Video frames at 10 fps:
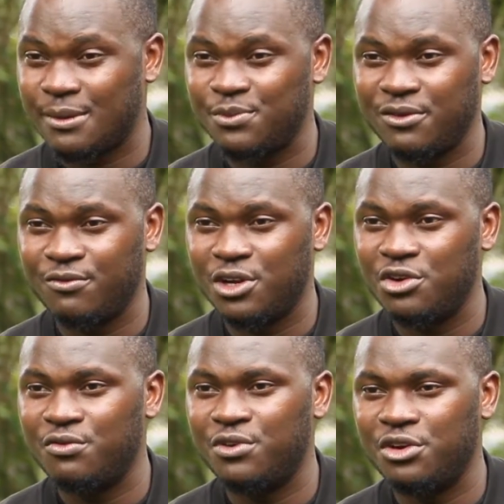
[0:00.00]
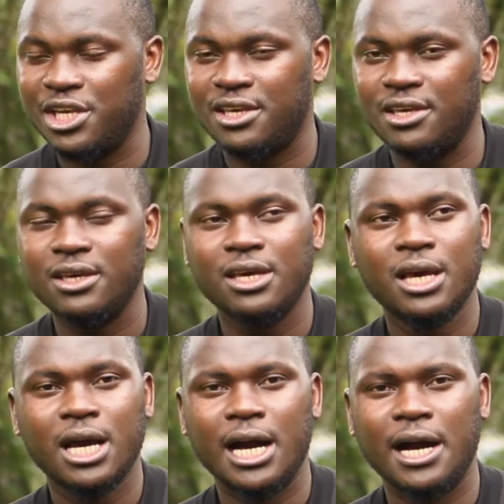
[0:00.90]
something very, very key
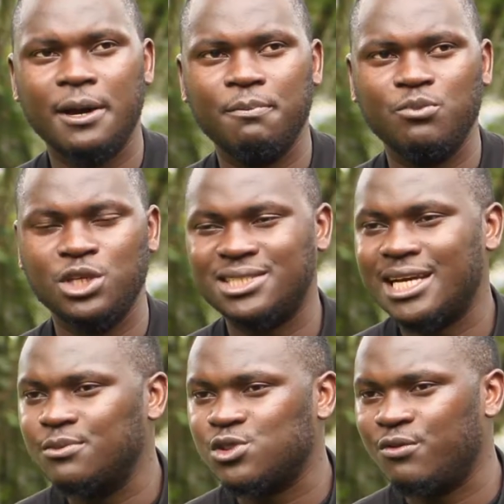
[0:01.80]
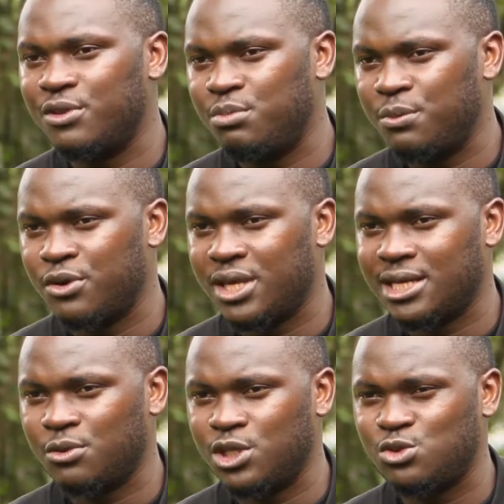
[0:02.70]
uh, in terms of the people
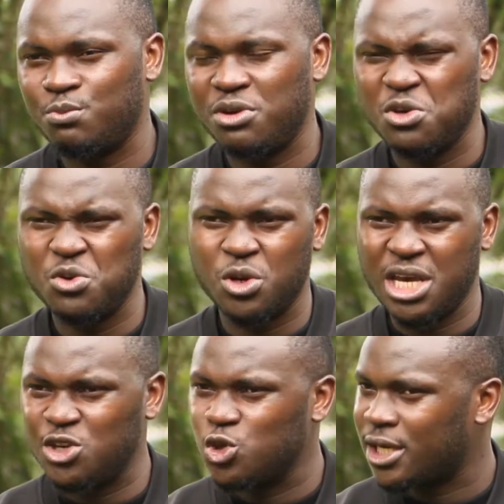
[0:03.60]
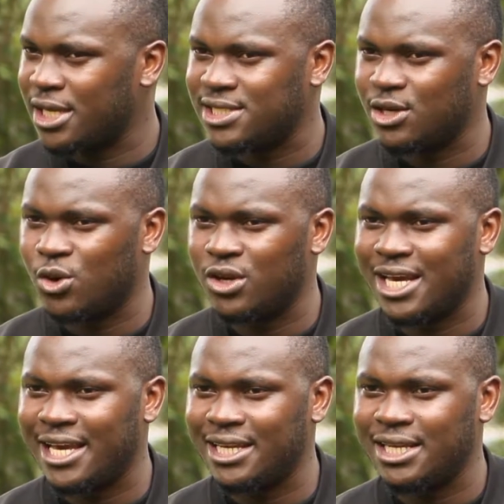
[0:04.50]
that are going to be, you know, educating
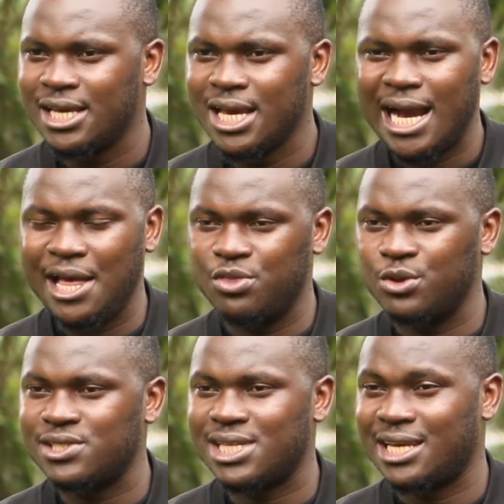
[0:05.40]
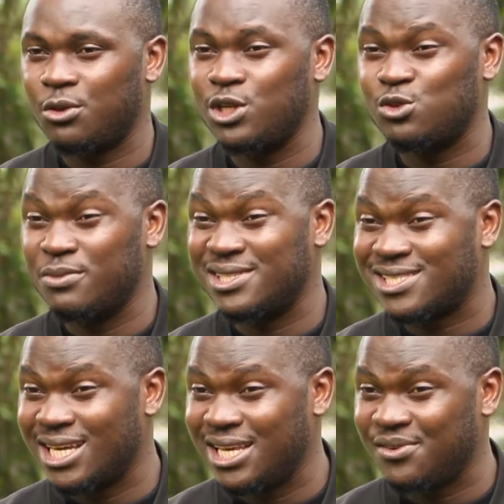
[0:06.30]
online and those that are going to be
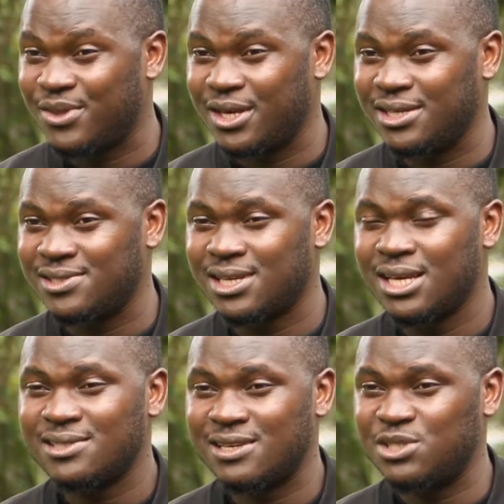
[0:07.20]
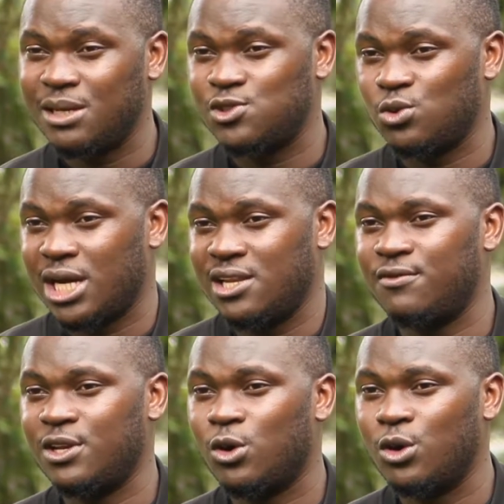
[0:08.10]
selling things. Sometimes you can
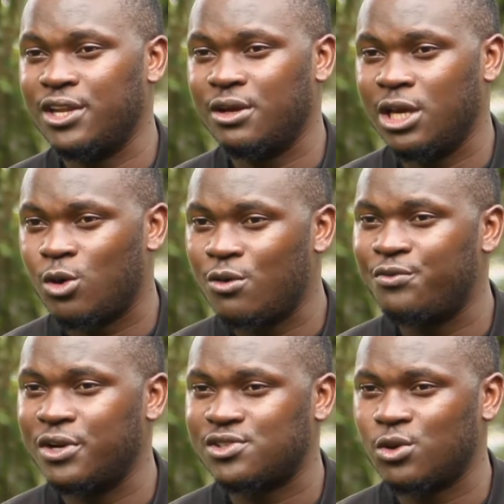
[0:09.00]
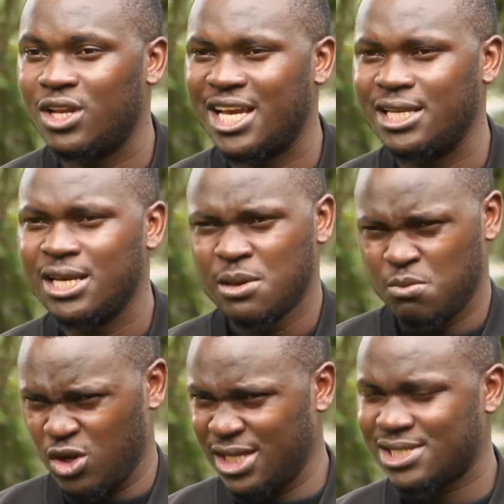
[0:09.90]
even hold a, a conference online,
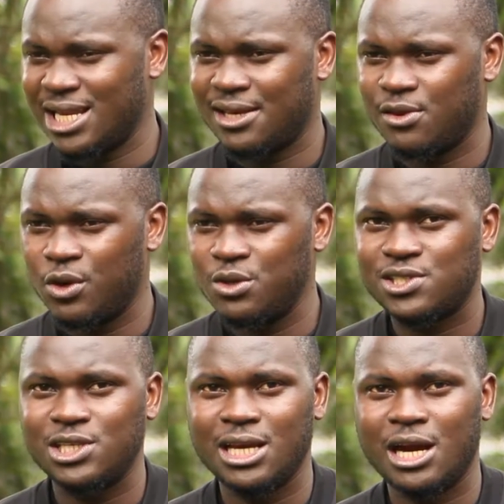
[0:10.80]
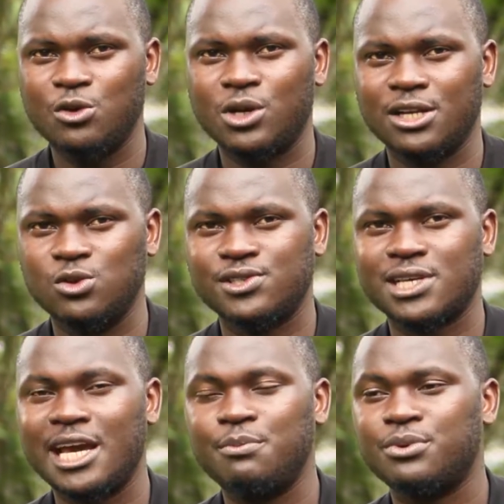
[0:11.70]
more or less like the way you see how you can do
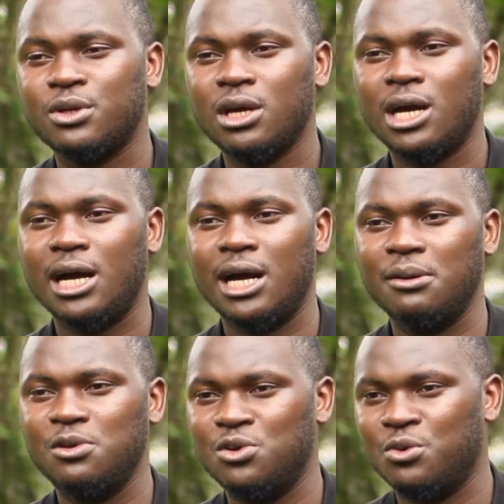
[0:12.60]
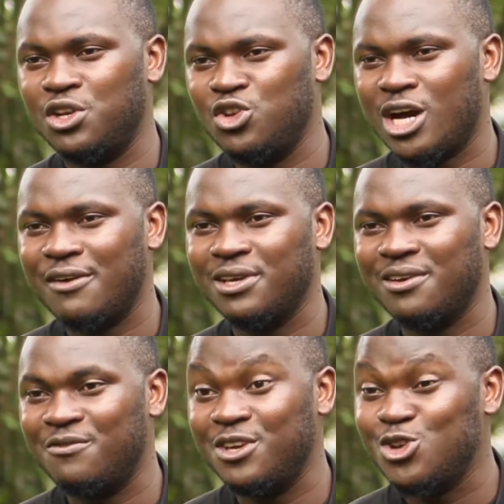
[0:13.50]
Skype, uh, you know, when you're
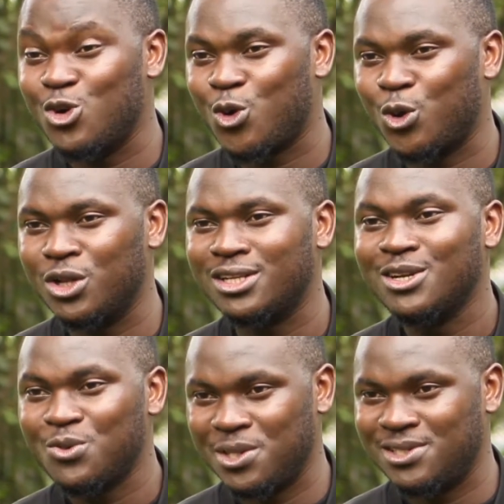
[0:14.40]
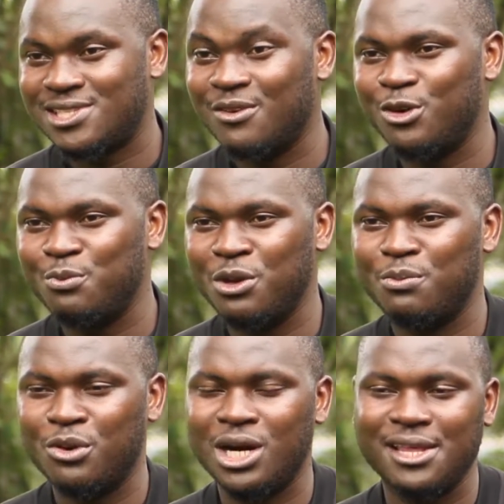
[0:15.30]
having a video call with several
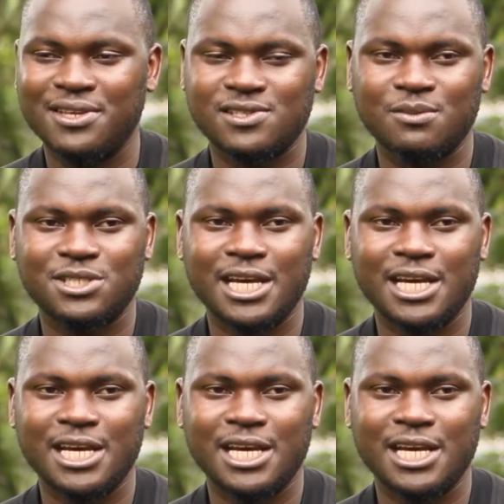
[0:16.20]
people at the same